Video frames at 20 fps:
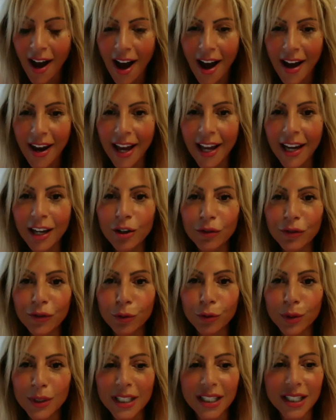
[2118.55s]
And I look
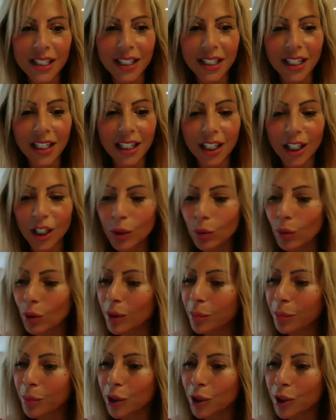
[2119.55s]
forward to seeing you
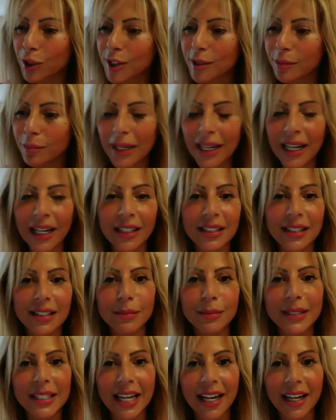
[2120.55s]
in person behind
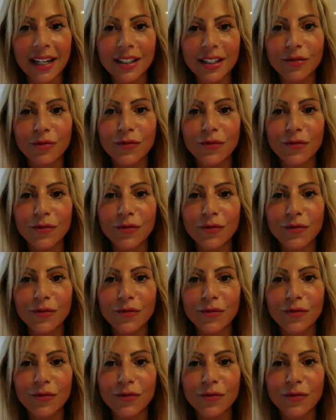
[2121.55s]
some decks